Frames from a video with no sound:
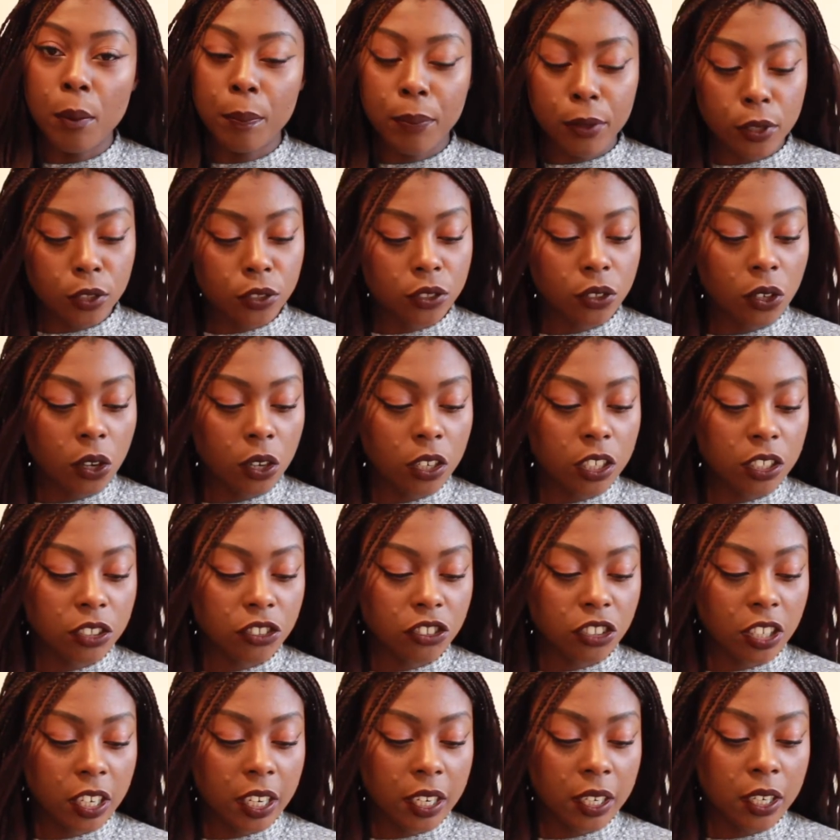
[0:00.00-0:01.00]
boost
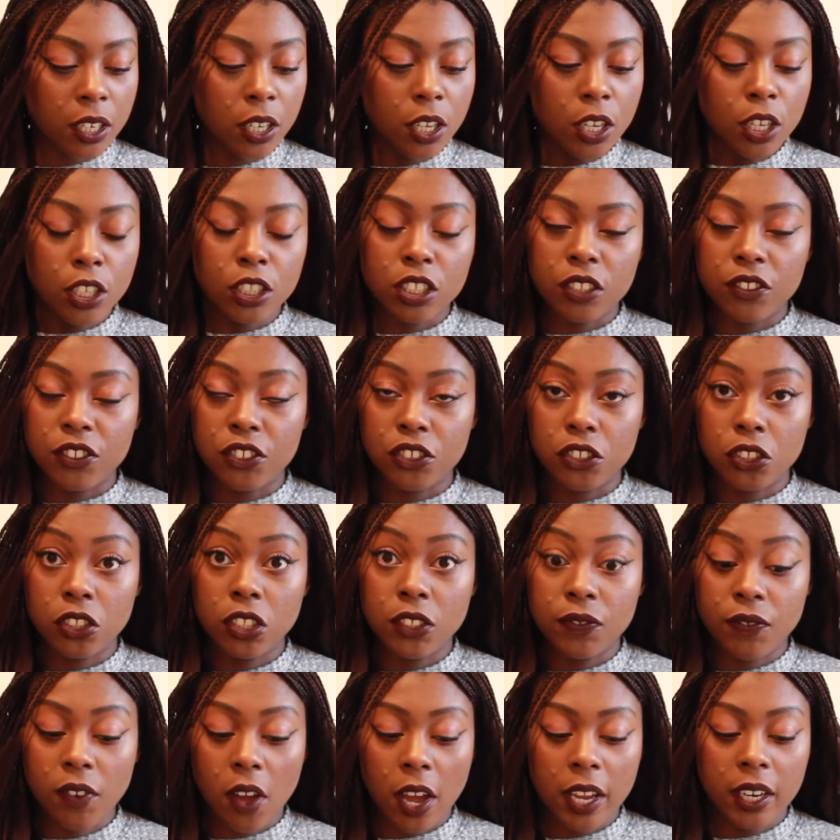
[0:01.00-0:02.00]
collagen to
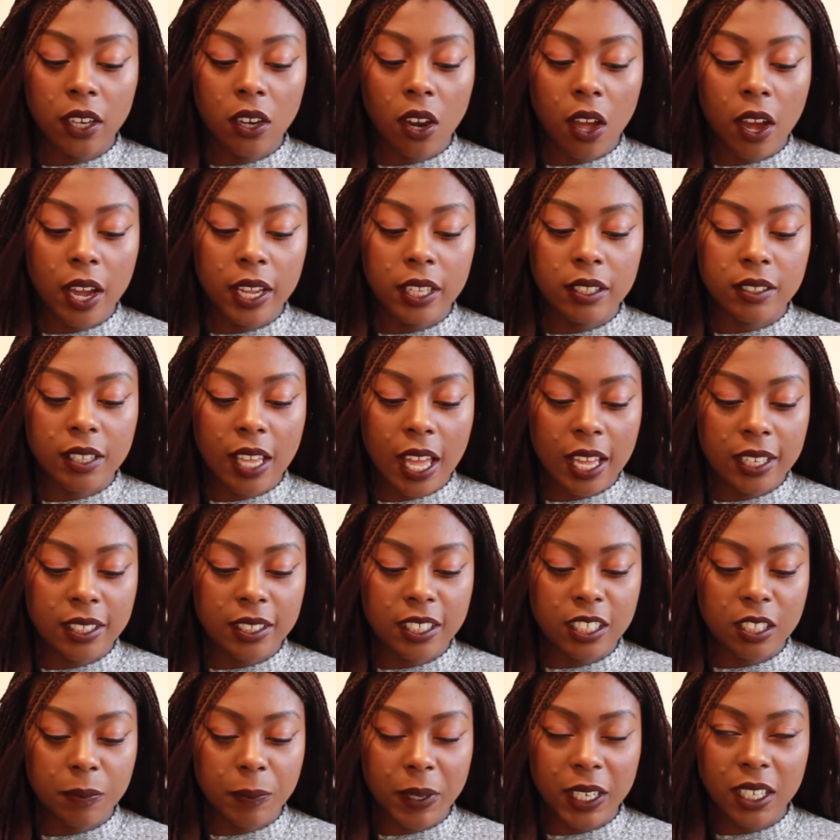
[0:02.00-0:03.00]
reduce fine lines and
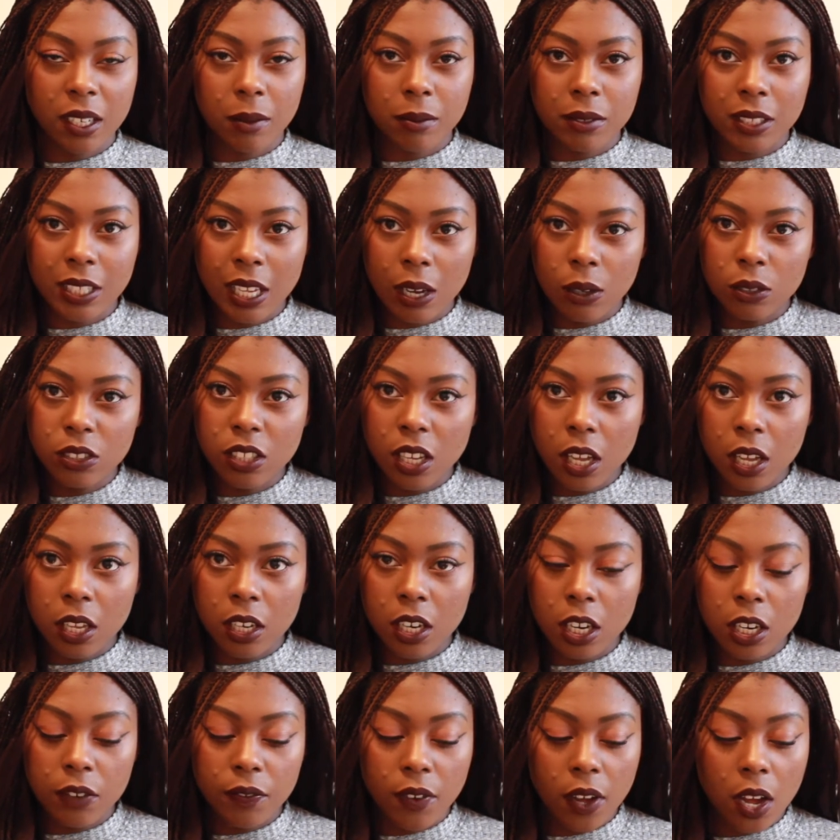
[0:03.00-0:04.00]
to speed up cell
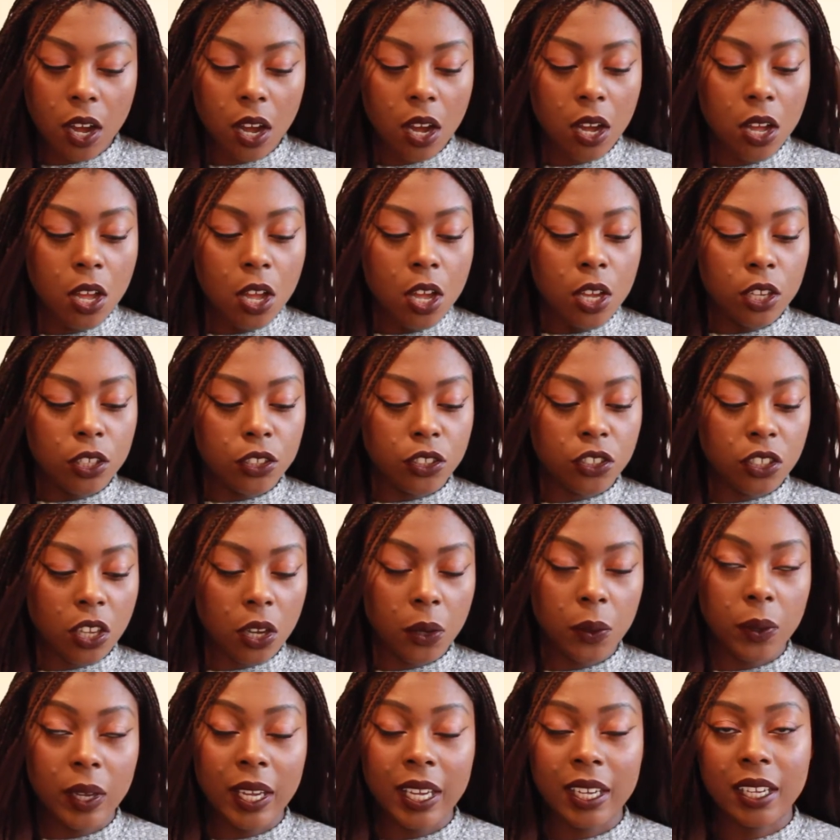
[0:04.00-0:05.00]
turnover,
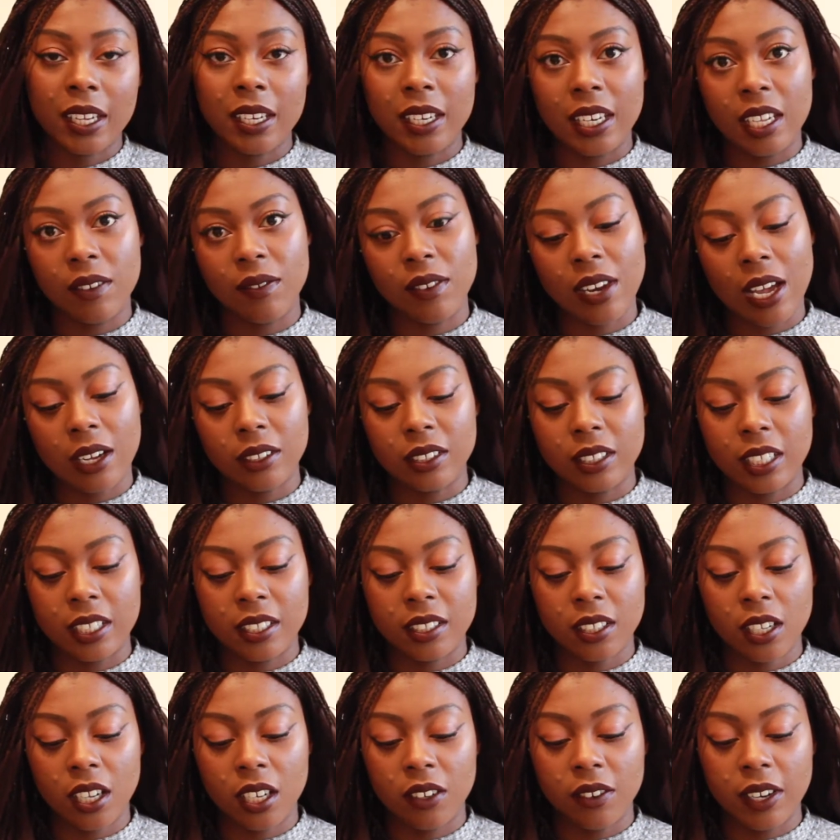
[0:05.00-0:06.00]
so it can even out
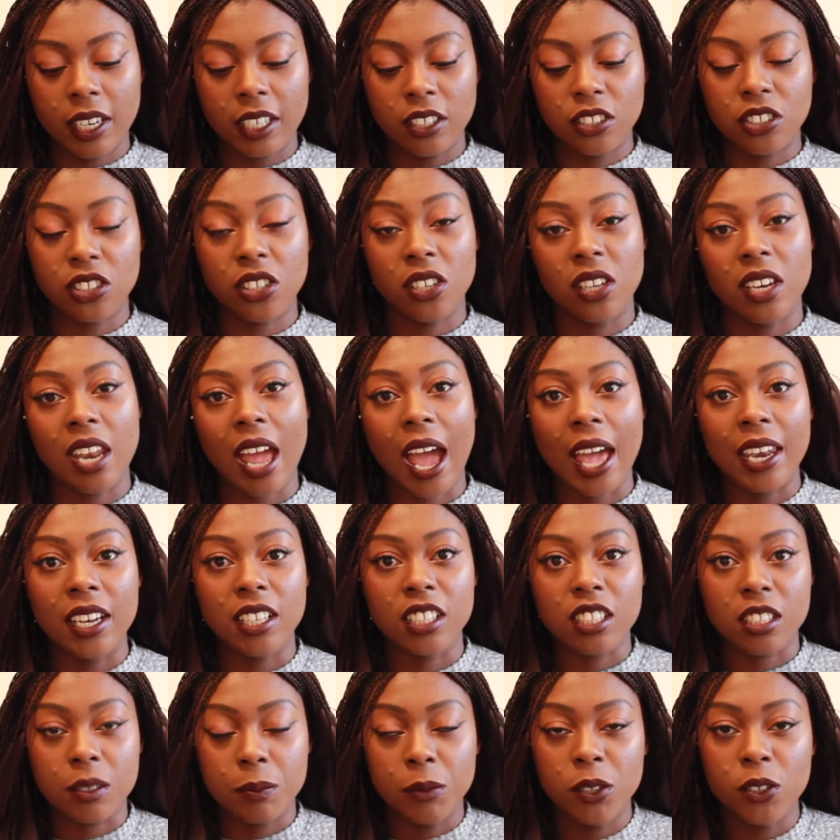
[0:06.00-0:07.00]
discoloration and
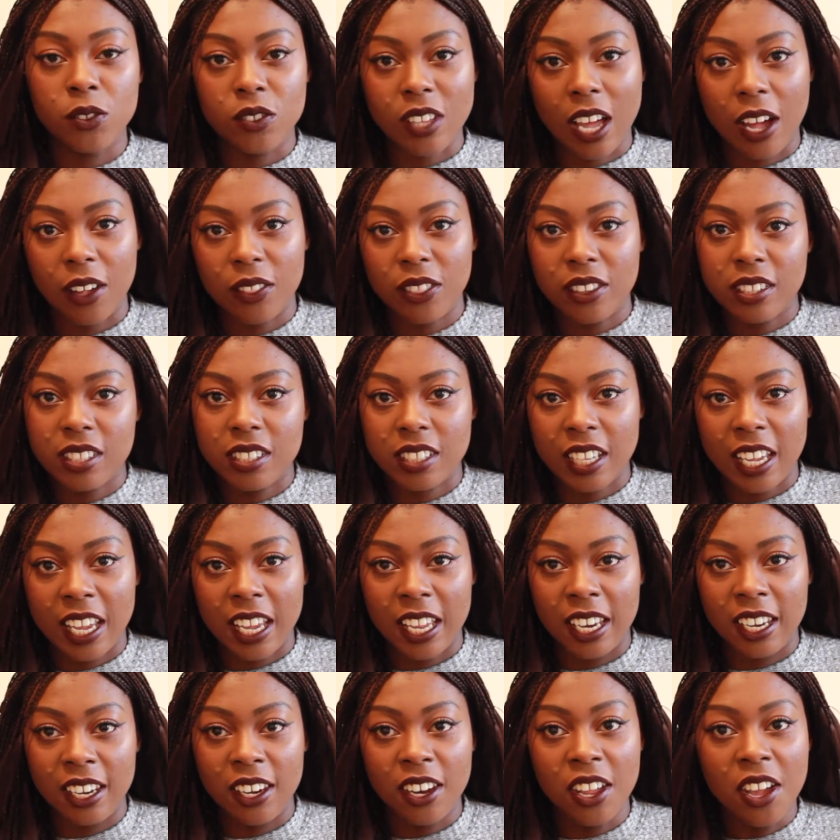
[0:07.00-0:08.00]
it smooths out the
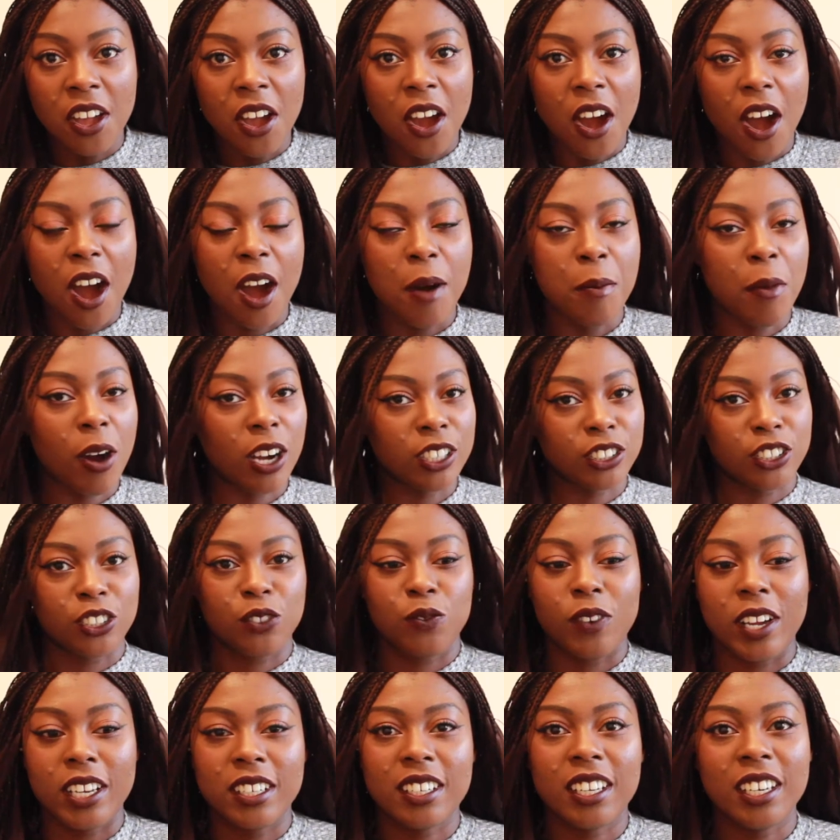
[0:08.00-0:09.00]
skin. I
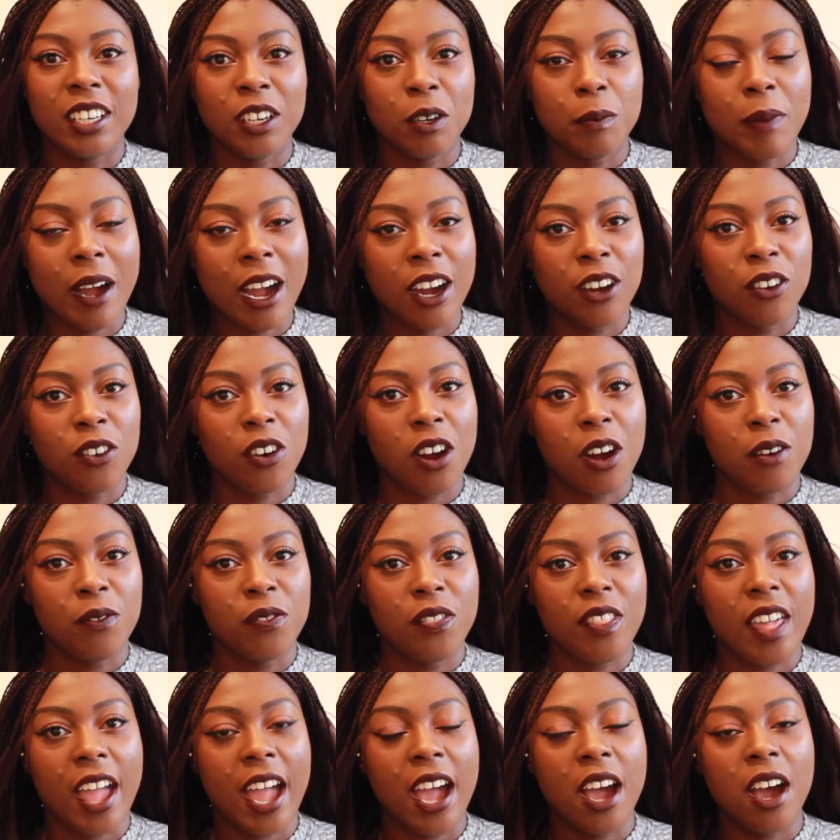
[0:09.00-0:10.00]
just read a little
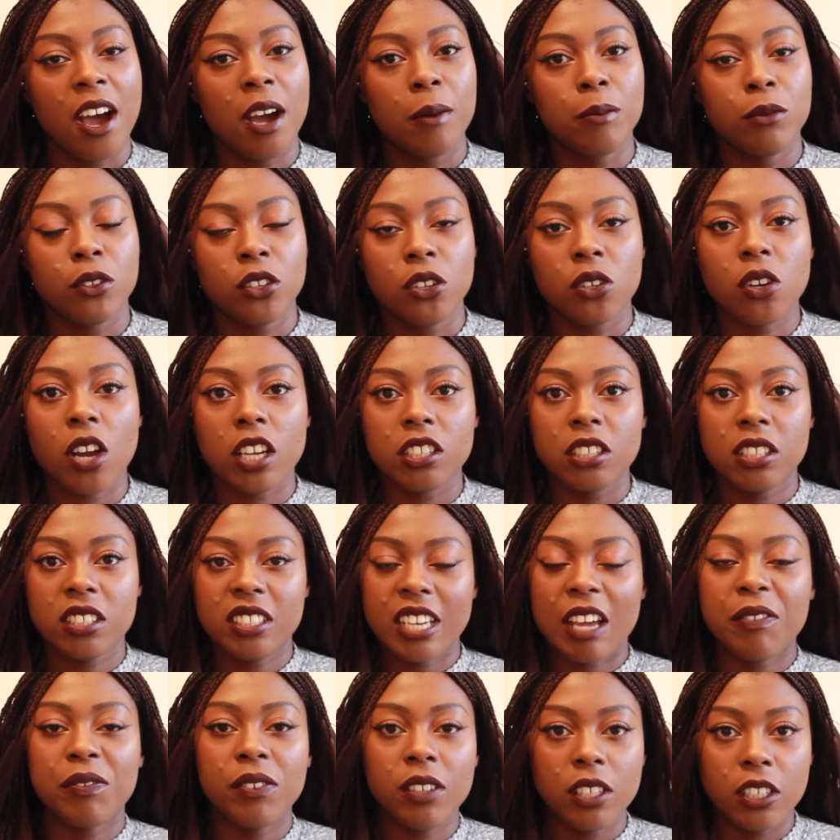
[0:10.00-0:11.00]
paragraph there. You guys should
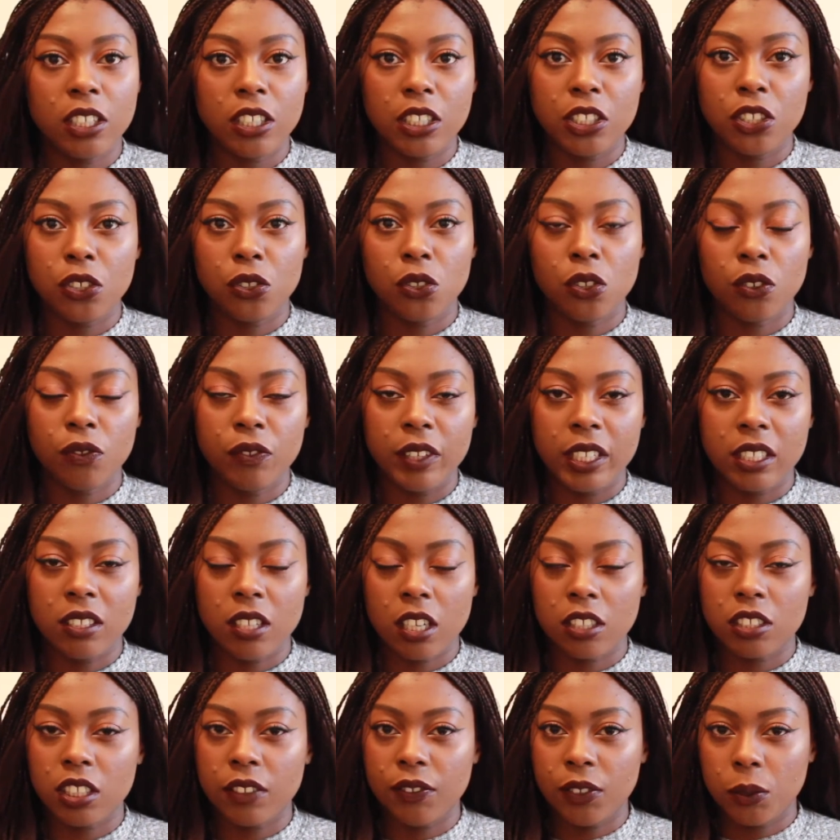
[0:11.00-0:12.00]
definitely do your
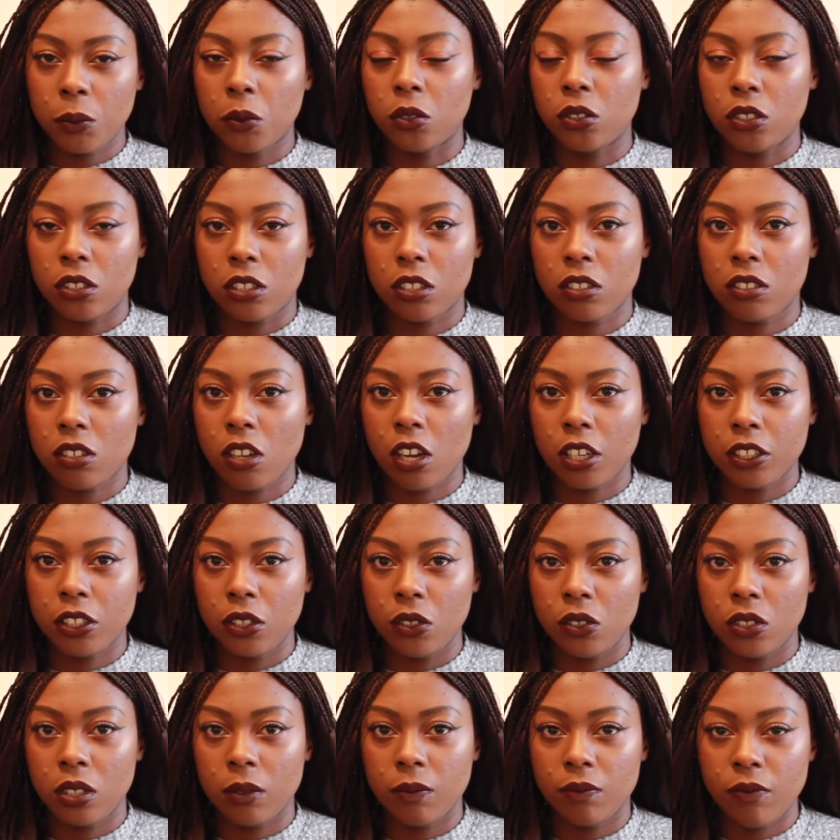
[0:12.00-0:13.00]
research if you want to start
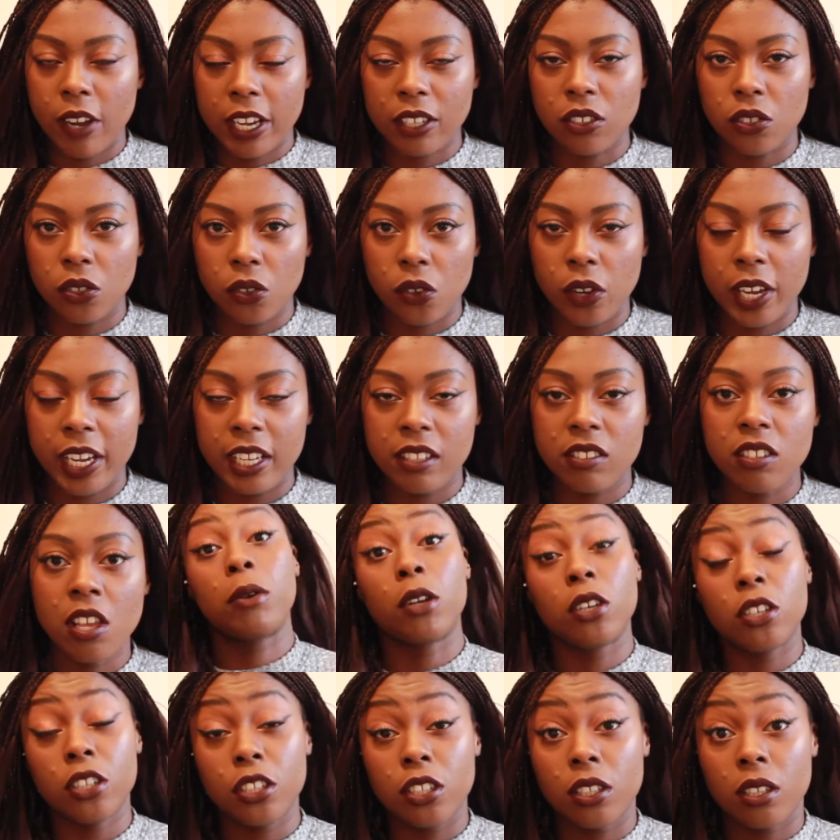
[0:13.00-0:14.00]
using retinoids. I'm
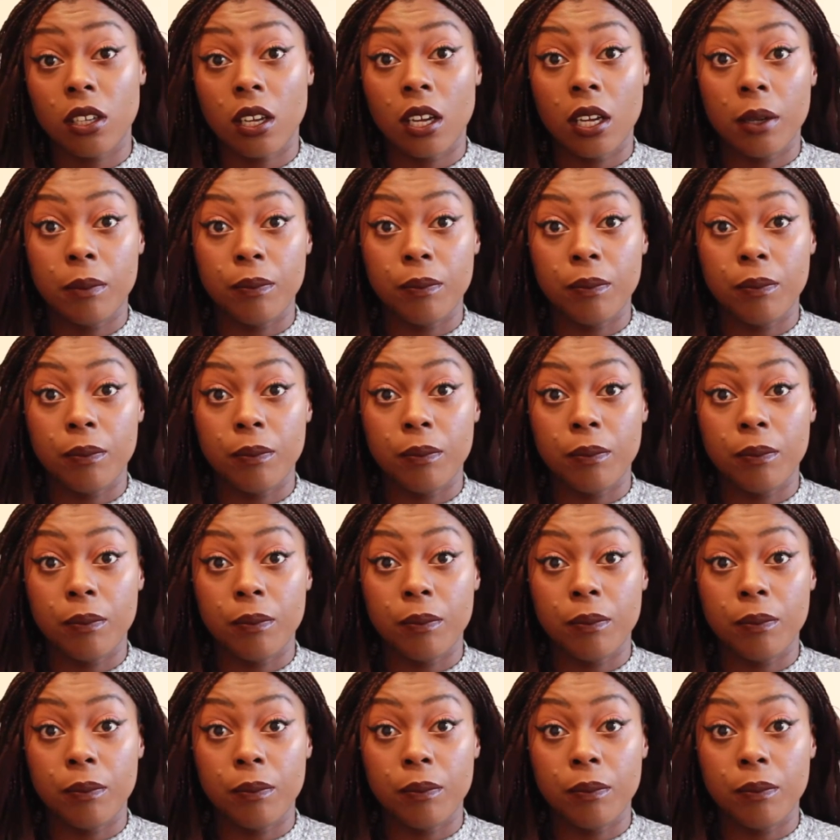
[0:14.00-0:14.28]
going to